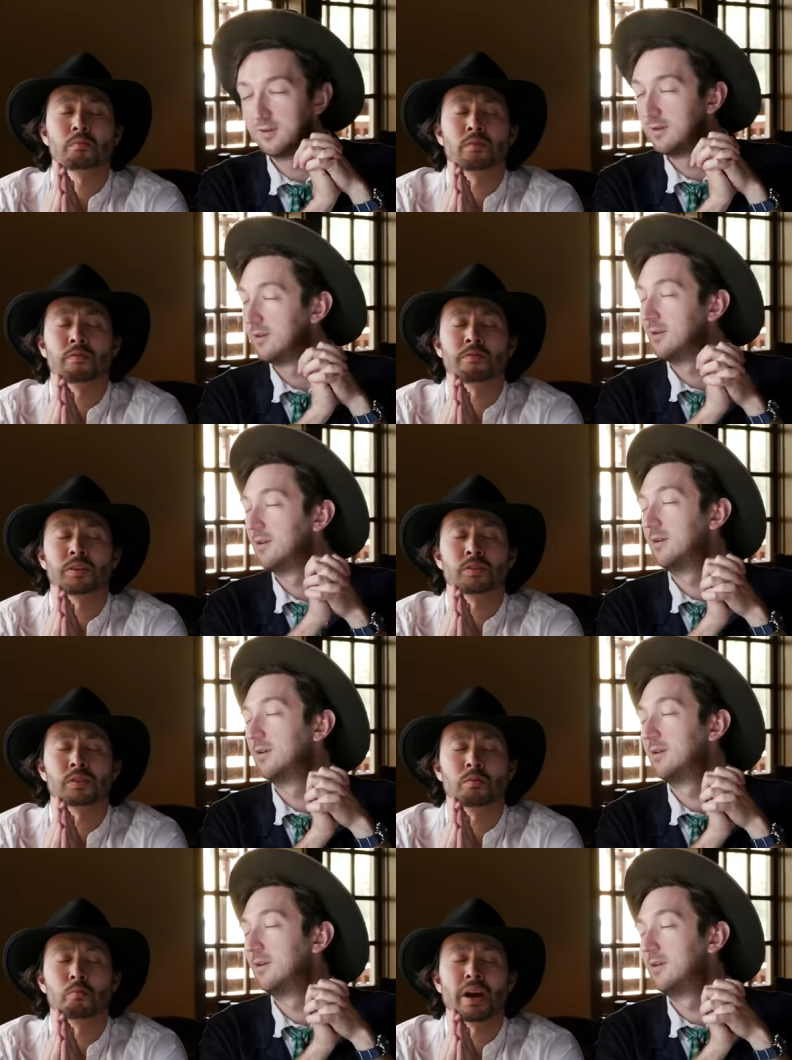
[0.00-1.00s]
Speaker 1: that we'll
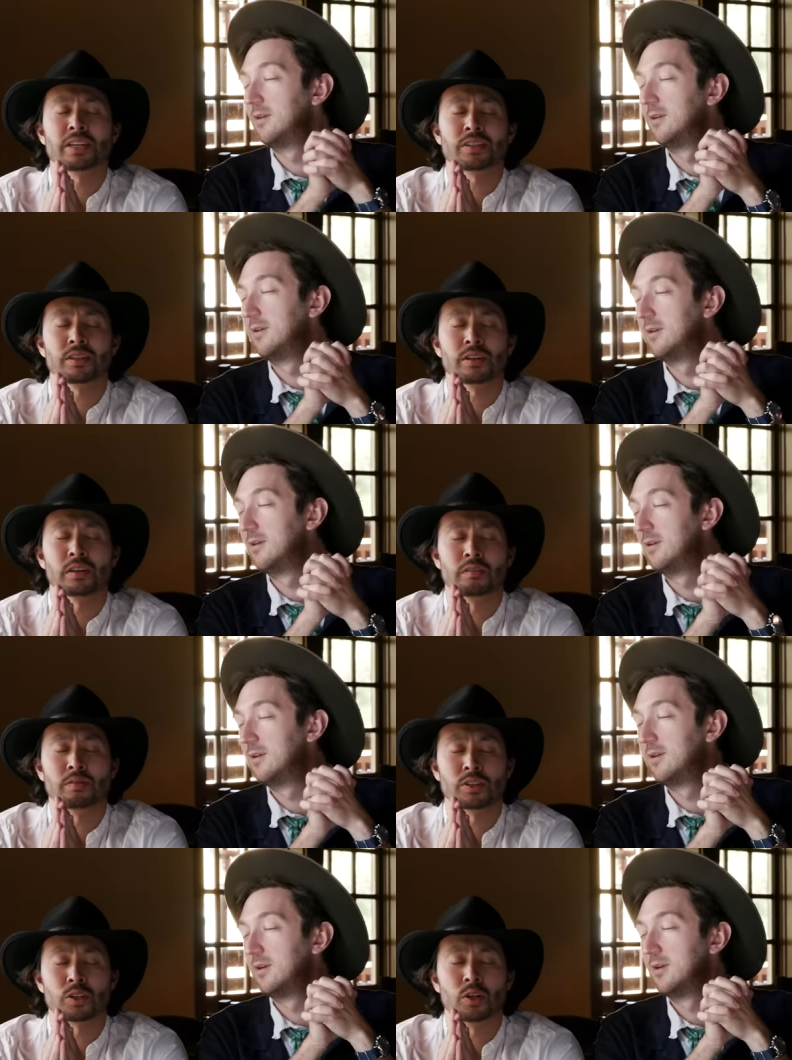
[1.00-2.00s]
feel the weight
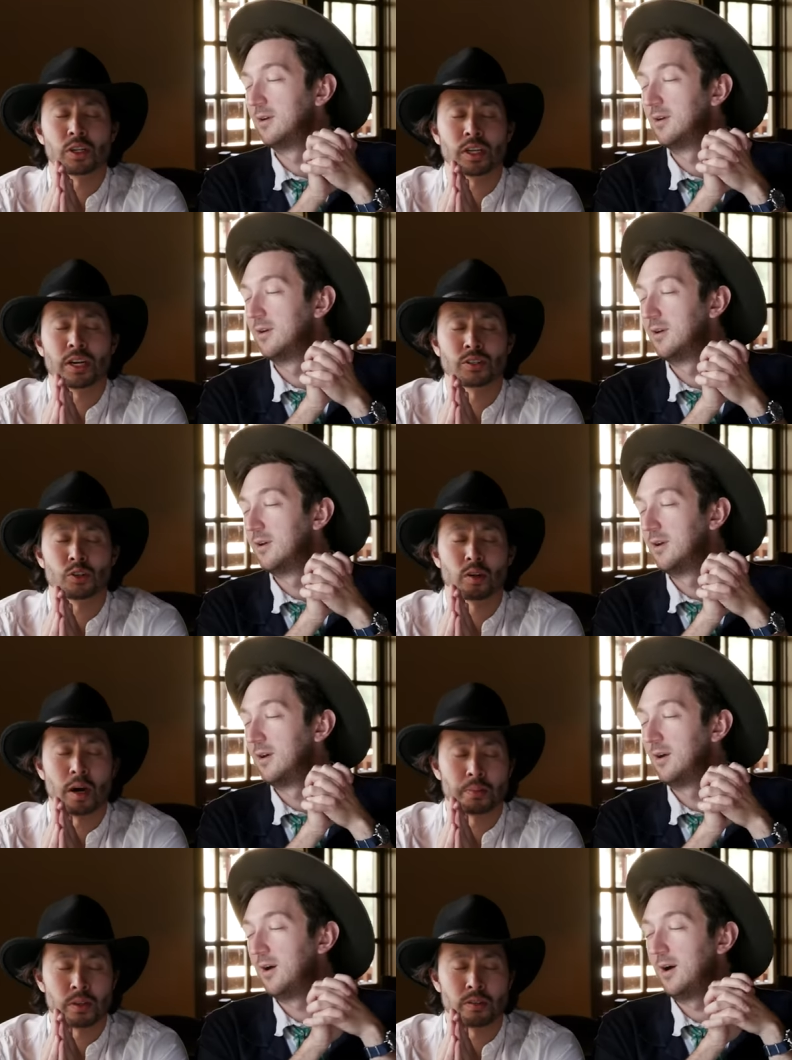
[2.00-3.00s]
of this cookie as it
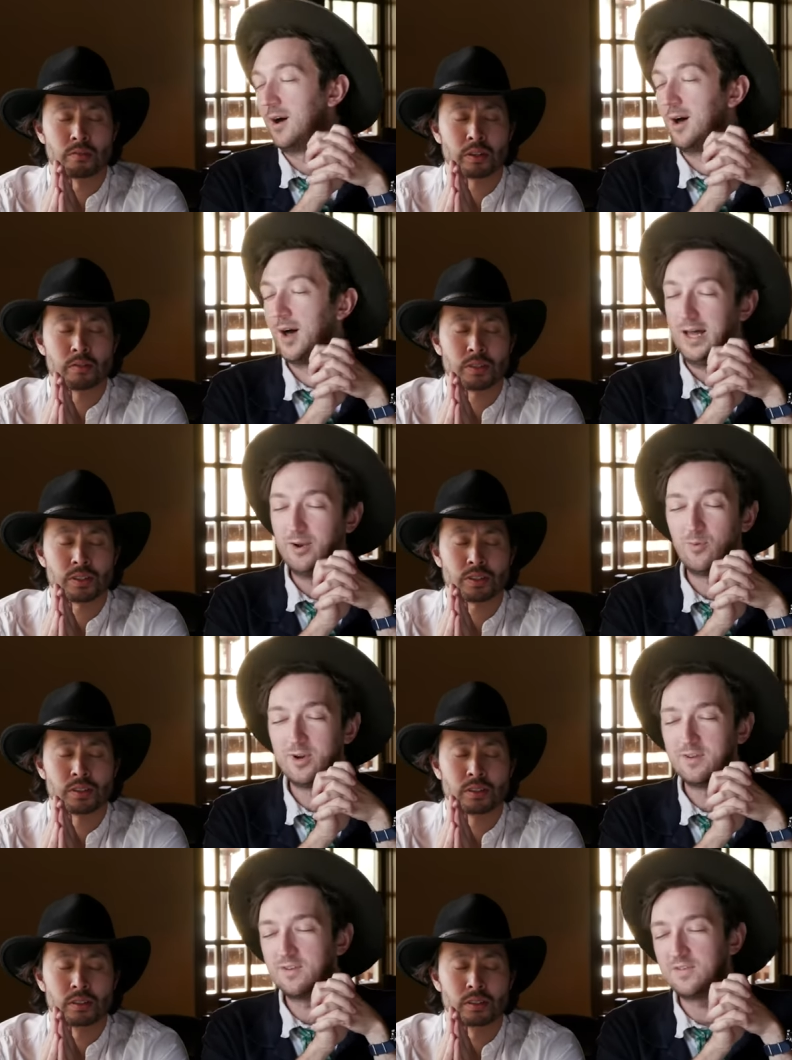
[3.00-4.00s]
drops in front of us? I don't
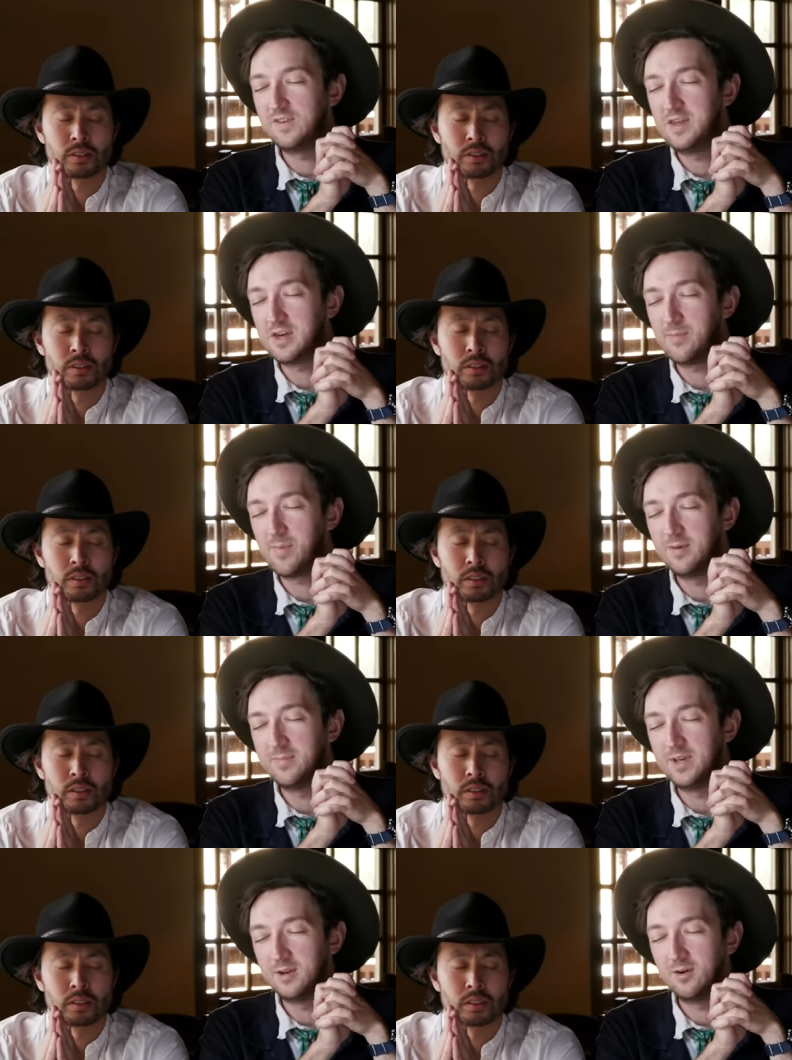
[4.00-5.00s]
want it to
Speaker 2: sneak up
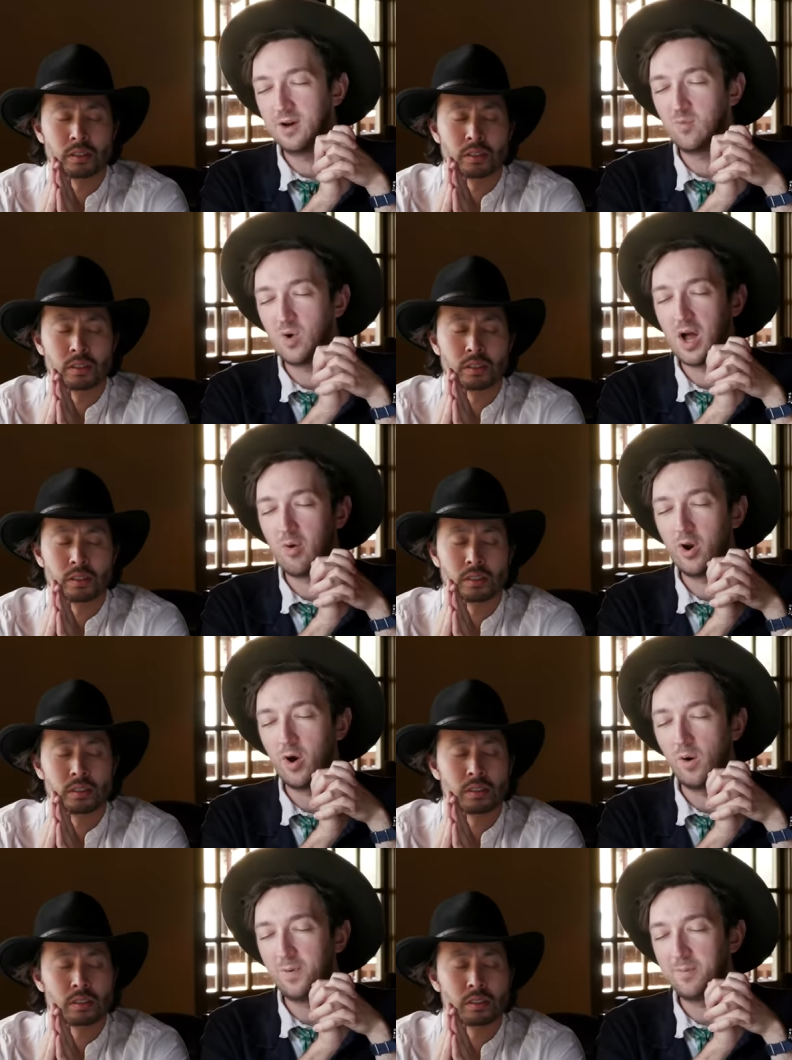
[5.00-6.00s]
on me, you know. I want I
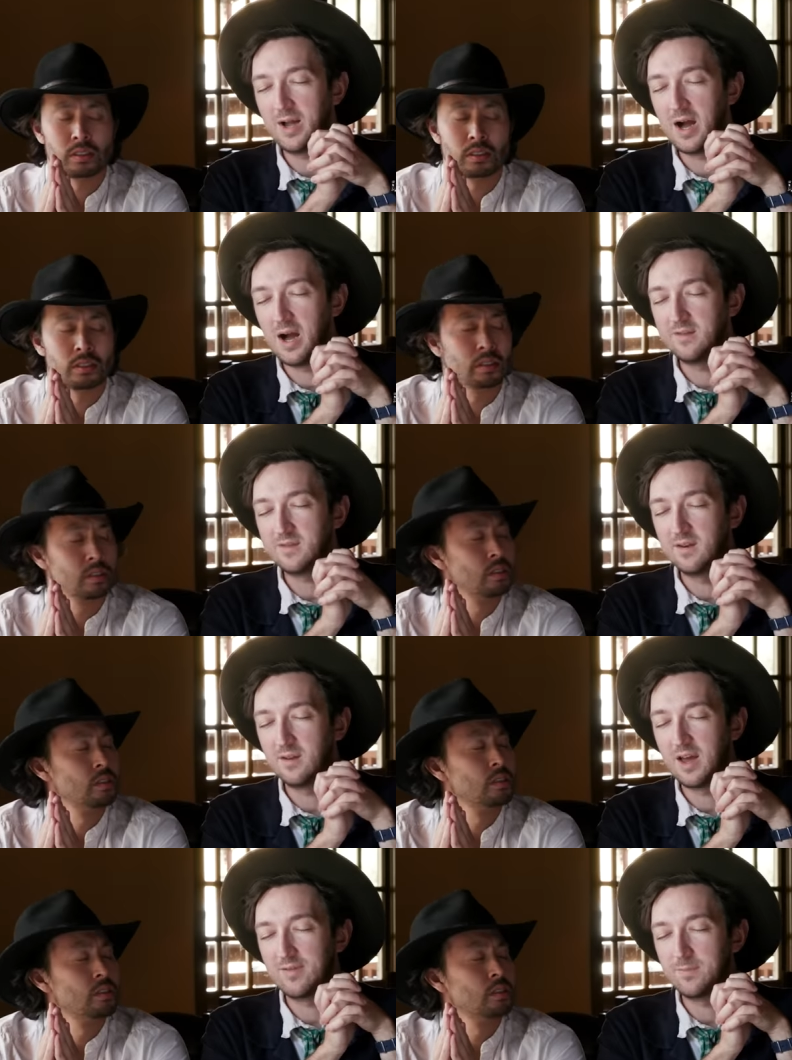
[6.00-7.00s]
want to open my eyes
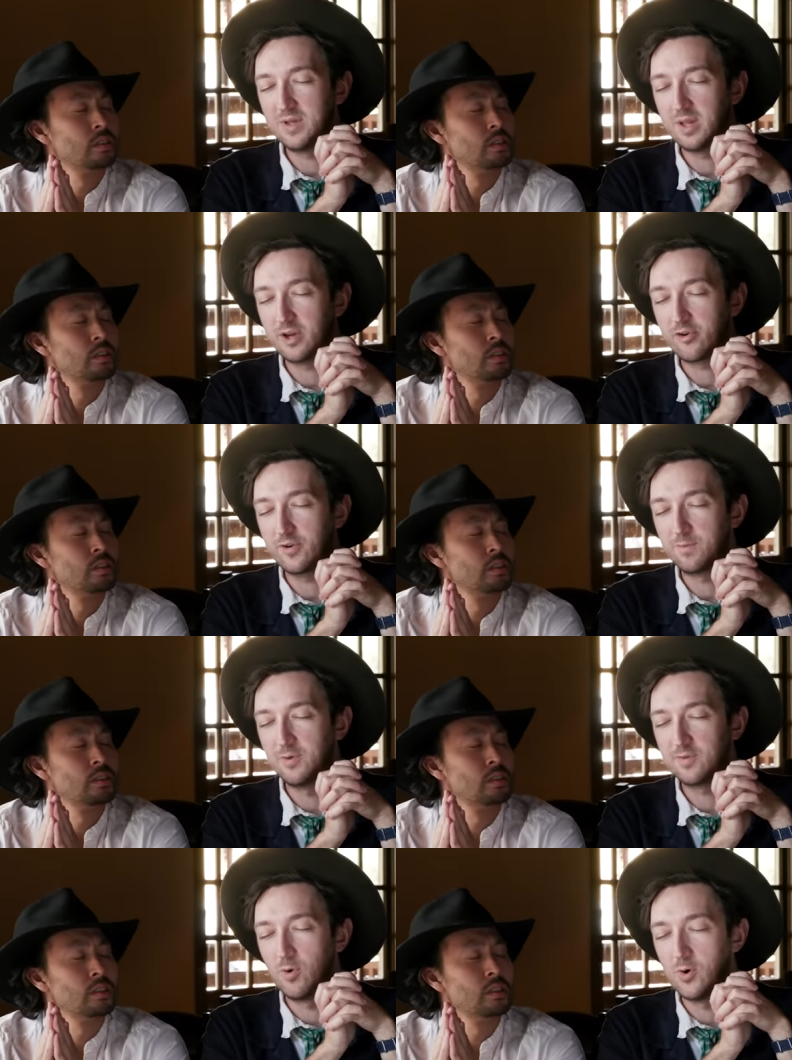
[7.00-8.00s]
and have it be like
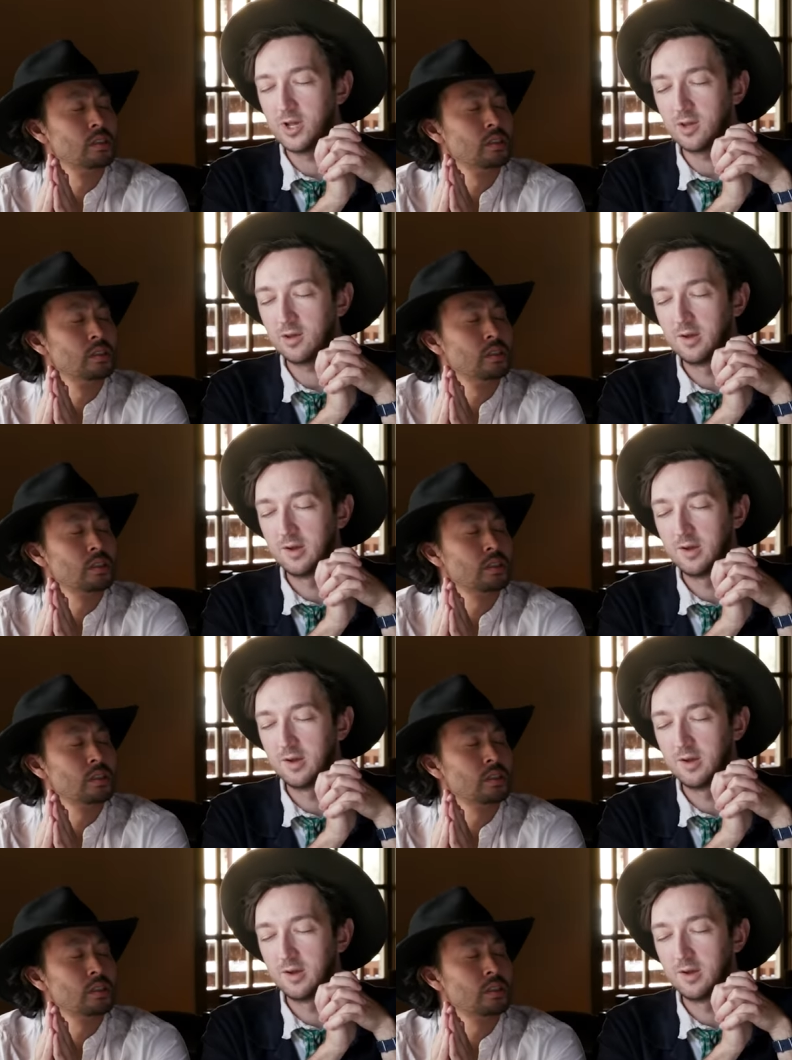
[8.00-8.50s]
Christmas morning.